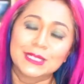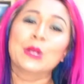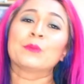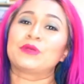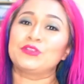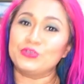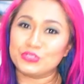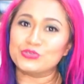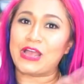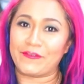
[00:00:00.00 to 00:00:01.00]
But you do
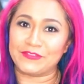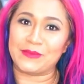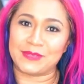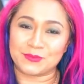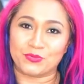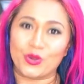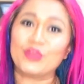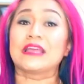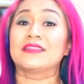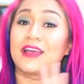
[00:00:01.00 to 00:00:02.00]
have them as broth,
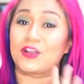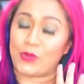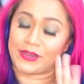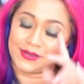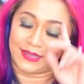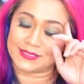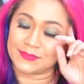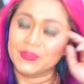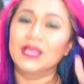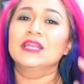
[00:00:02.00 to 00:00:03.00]
and that's quite nice.
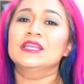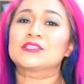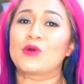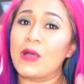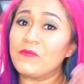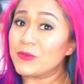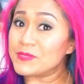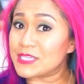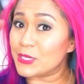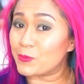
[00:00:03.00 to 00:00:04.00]
So I'm from
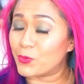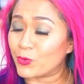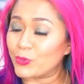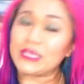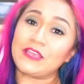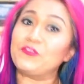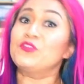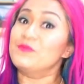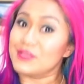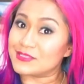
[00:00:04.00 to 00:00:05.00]
Singapore, if you've
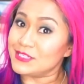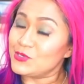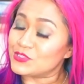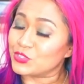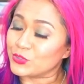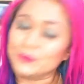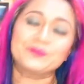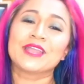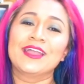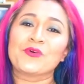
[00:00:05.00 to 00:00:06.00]
missed the news too,
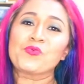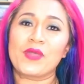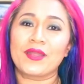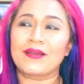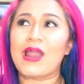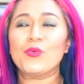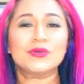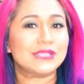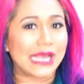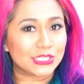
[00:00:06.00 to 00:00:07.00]
where our
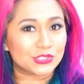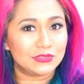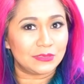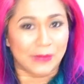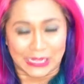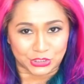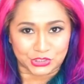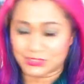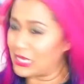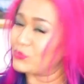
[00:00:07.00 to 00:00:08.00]
national
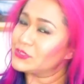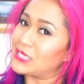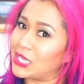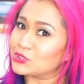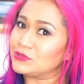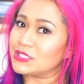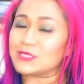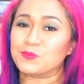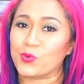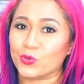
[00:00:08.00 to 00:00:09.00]
passion, our national
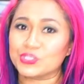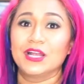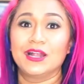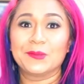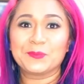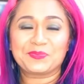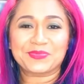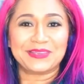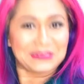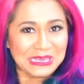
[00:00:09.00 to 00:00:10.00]
sport
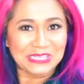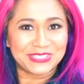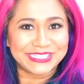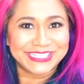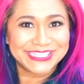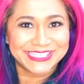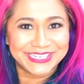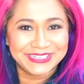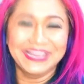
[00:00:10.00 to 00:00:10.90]
is actually eating.